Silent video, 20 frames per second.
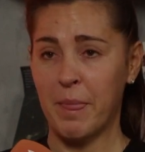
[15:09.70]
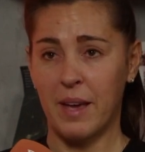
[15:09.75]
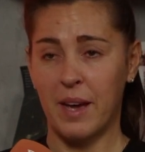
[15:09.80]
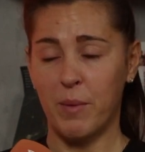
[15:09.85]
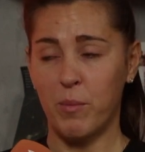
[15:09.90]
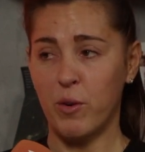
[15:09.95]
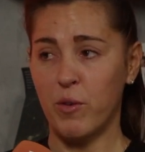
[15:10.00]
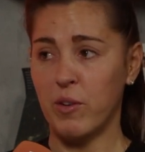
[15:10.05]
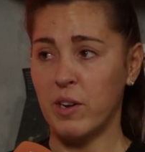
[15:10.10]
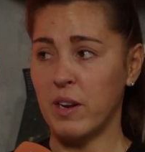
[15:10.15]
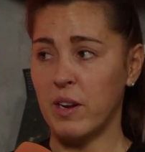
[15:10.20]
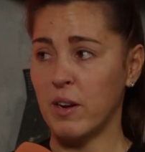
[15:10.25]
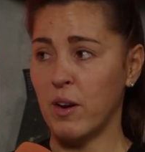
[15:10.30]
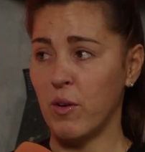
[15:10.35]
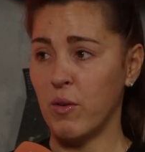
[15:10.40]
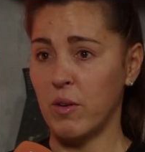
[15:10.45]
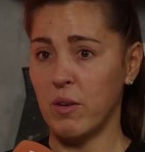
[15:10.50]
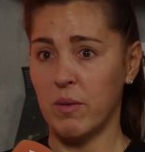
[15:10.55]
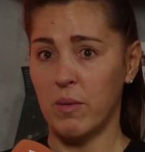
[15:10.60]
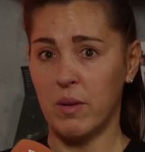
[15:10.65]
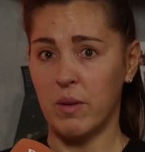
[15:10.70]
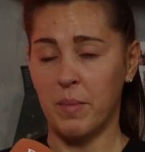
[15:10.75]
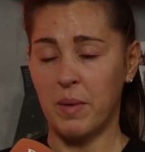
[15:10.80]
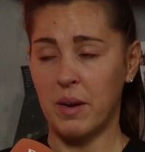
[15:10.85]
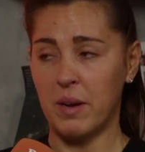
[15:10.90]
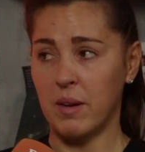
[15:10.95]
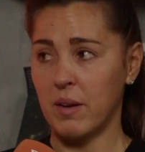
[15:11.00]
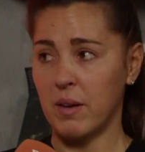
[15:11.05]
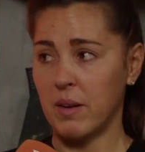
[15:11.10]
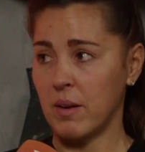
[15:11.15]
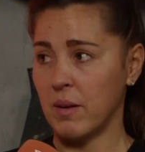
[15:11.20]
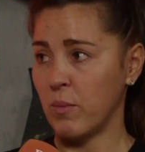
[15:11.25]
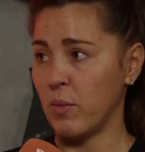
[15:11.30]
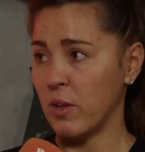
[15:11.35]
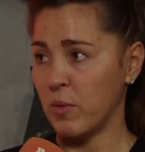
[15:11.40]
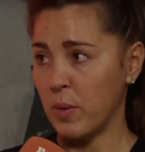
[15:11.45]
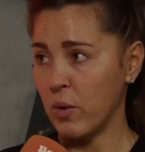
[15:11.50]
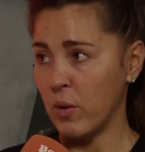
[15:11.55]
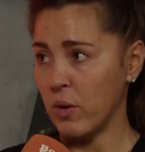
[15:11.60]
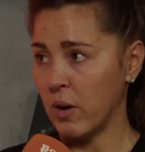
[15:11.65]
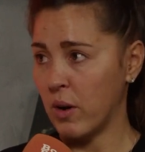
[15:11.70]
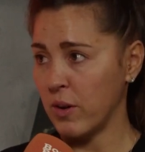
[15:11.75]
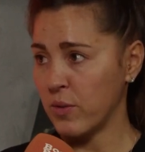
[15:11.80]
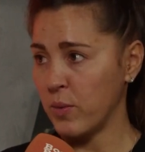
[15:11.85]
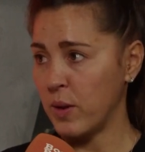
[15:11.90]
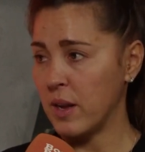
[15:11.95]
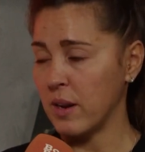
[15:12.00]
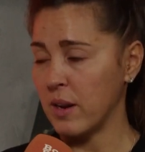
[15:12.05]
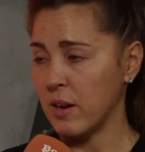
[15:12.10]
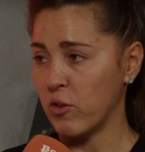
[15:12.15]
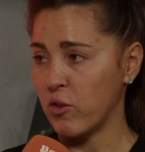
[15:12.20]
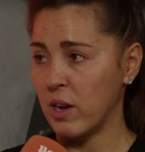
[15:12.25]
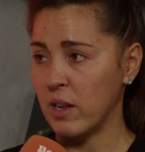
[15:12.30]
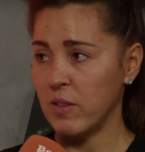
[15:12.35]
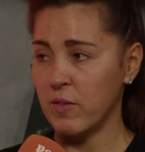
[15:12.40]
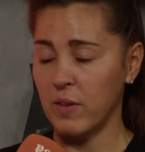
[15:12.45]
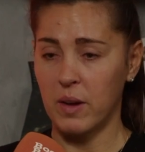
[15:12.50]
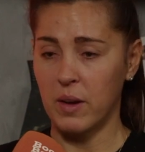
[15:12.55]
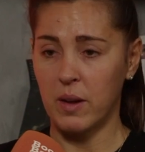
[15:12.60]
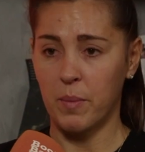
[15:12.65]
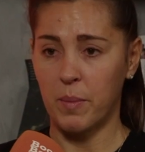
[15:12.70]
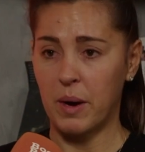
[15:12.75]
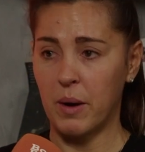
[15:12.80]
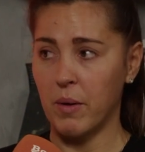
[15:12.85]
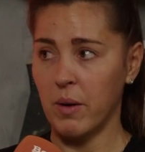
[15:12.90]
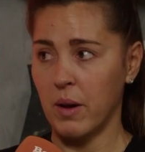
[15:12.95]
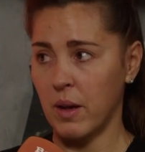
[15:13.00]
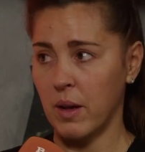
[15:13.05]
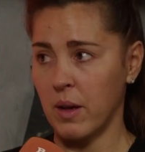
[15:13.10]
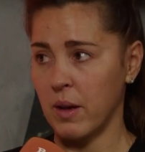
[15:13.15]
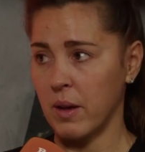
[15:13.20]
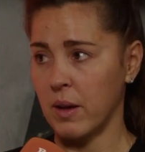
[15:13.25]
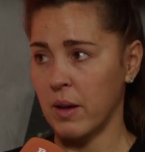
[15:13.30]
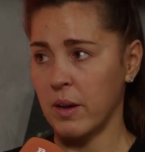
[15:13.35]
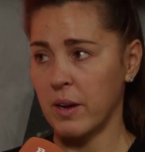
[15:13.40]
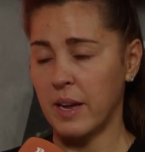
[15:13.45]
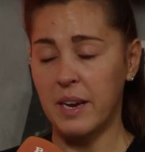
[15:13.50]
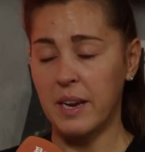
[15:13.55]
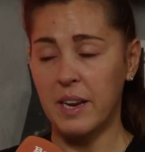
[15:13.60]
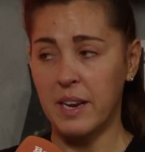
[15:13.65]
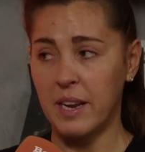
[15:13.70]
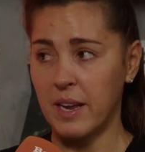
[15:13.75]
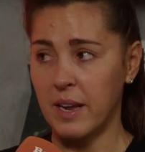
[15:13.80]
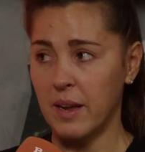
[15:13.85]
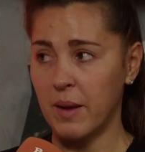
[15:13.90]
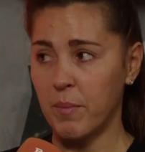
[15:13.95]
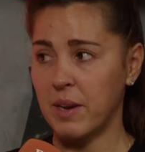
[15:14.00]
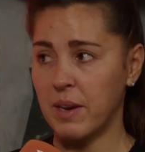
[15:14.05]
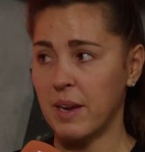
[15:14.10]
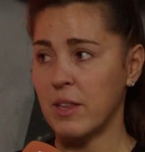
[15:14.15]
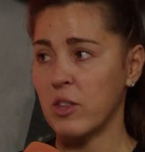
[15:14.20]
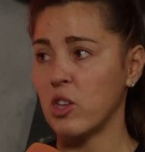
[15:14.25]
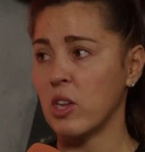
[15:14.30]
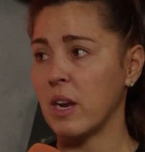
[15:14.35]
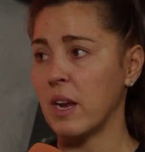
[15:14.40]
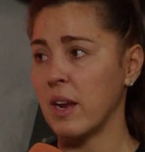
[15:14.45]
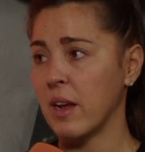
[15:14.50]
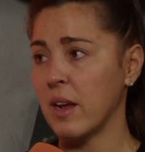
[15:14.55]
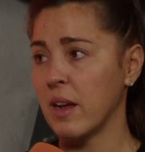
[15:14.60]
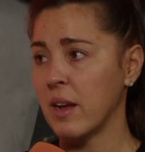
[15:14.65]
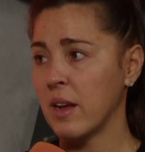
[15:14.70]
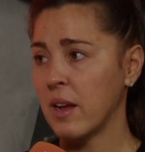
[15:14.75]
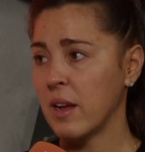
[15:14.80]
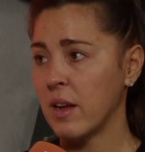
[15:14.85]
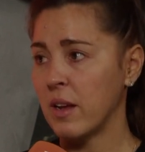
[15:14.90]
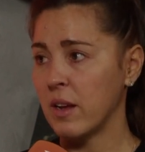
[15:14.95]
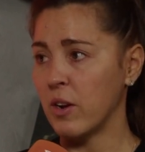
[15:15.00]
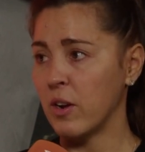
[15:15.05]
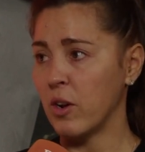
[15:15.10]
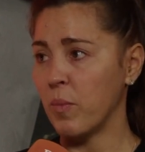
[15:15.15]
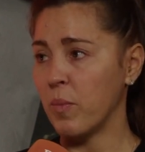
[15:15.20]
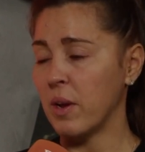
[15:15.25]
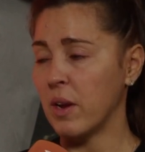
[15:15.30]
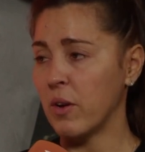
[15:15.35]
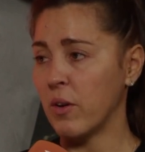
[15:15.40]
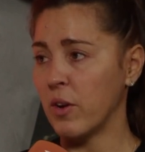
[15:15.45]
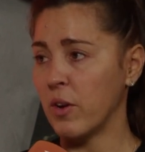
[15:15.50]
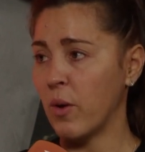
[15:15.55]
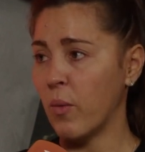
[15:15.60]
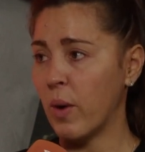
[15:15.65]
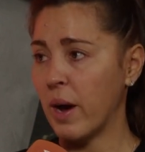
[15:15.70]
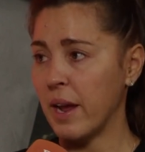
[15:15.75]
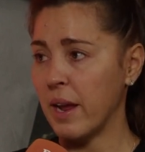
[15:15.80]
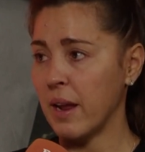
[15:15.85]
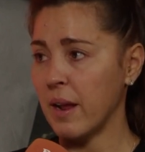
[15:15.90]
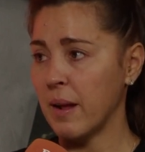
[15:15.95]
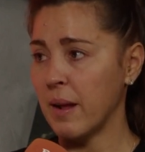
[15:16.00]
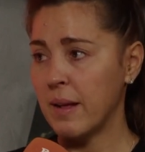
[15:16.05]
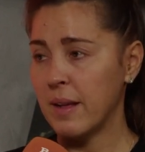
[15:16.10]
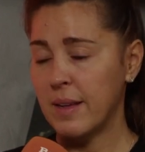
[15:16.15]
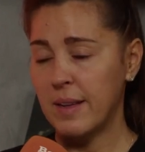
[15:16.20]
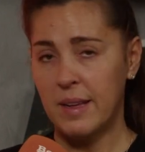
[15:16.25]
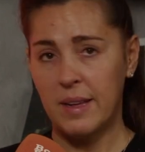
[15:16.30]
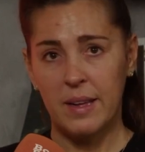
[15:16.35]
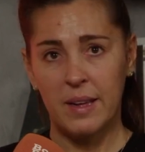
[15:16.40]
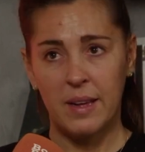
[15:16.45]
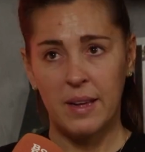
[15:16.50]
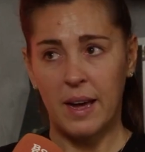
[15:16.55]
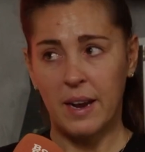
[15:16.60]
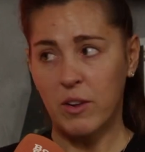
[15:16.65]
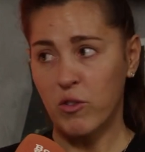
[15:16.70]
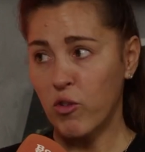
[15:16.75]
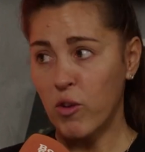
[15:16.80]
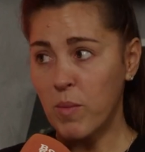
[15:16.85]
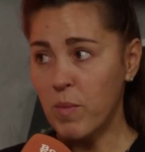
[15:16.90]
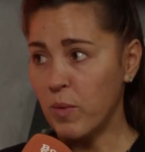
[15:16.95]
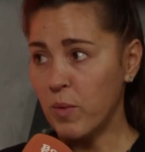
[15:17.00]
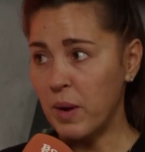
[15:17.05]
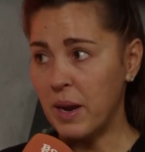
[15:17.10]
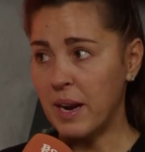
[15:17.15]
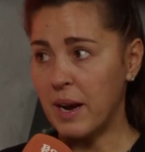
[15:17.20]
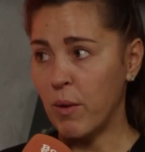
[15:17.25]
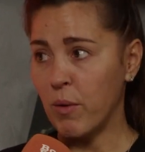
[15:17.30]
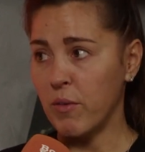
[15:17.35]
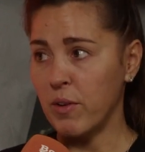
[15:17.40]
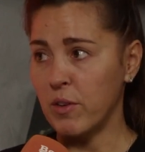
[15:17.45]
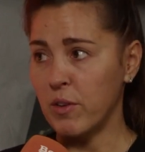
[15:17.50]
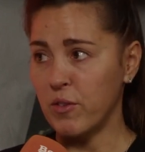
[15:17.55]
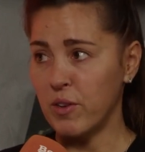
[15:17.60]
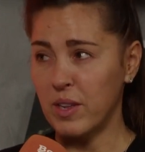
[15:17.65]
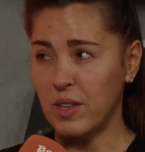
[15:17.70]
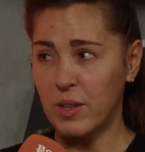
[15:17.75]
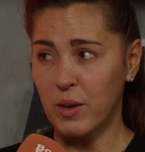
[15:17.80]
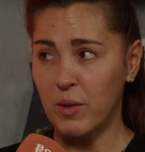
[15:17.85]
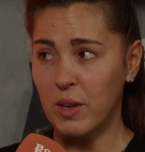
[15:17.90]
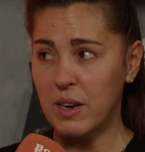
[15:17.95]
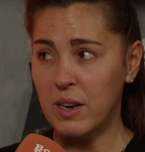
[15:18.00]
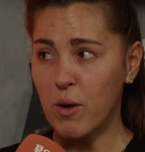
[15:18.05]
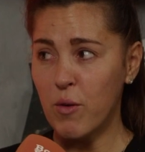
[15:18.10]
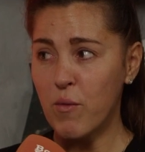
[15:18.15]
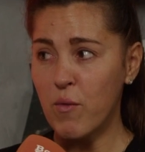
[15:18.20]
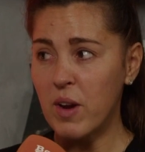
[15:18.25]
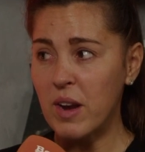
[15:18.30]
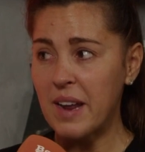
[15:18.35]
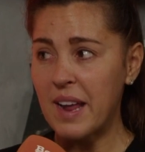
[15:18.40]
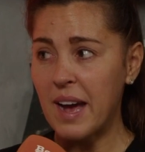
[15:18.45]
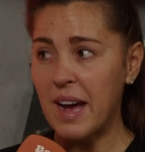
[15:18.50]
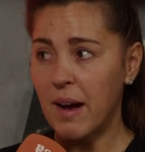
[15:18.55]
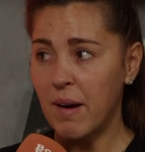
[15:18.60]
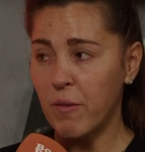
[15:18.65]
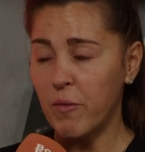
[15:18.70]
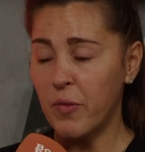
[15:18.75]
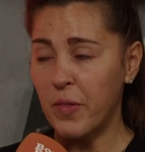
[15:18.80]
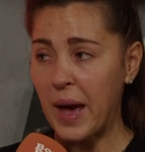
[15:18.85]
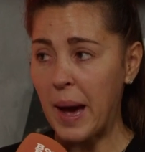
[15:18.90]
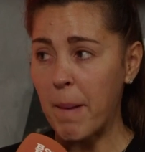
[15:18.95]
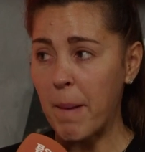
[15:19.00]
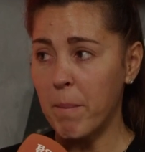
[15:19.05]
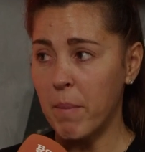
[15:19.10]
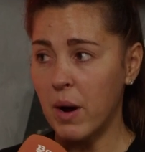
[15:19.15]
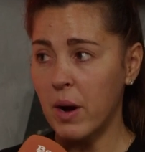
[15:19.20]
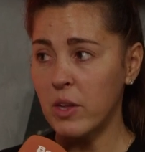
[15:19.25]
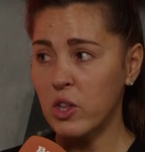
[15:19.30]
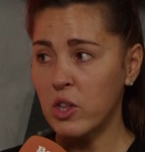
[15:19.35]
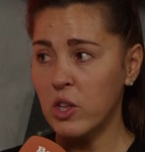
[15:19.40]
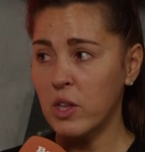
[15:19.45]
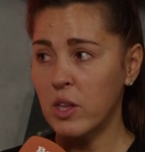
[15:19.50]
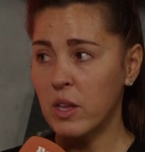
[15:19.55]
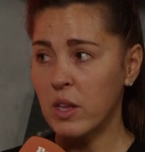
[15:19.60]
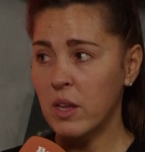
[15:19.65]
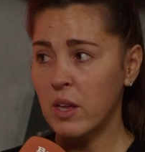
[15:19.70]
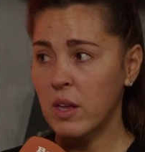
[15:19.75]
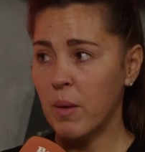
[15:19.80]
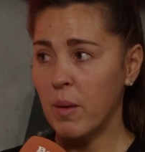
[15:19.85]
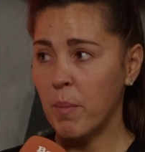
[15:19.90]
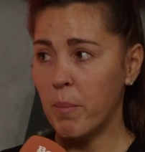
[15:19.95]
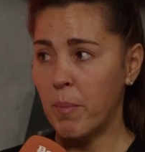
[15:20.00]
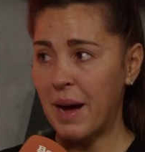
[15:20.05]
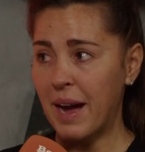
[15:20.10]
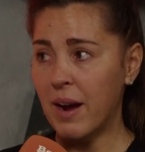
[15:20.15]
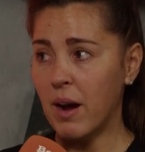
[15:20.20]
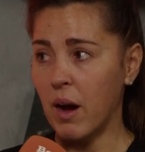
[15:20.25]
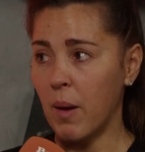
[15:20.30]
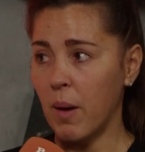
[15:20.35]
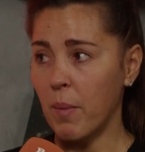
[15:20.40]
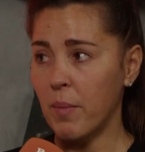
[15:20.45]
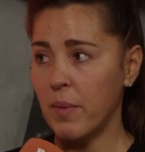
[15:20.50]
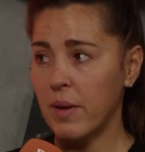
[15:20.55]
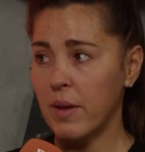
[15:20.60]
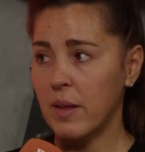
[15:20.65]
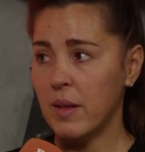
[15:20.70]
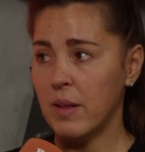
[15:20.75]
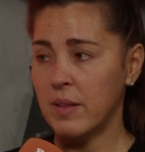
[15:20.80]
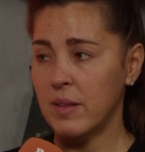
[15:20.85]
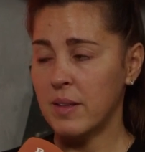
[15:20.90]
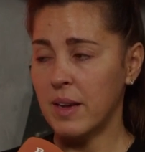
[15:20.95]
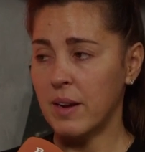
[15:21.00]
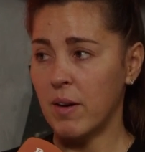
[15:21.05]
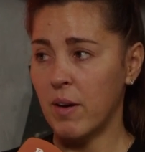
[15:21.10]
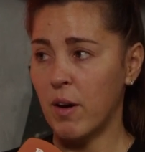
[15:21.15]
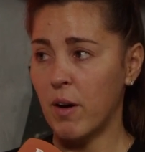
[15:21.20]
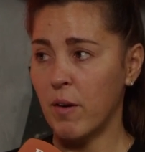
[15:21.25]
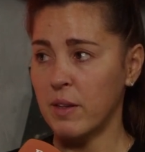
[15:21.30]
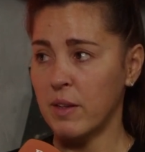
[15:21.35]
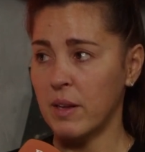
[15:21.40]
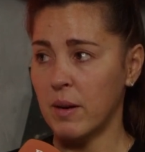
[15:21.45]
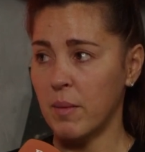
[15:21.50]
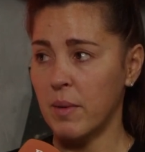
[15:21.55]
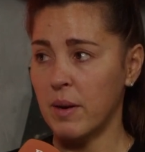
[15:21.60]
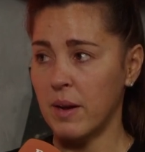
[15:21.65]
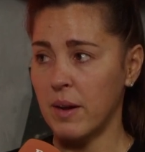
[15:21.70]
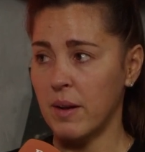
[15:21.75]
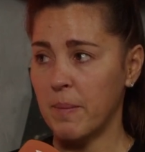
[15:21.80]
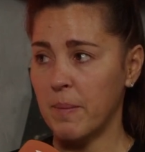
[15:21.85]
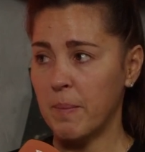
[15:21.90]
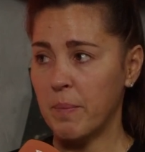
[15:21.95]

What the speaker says: And we already know, I mean, we spoke last week in the transfer about Kennedy potentially, being on her way. Alex Greenwood being out of injury. So they don't really have that much backup centre halves at the minute.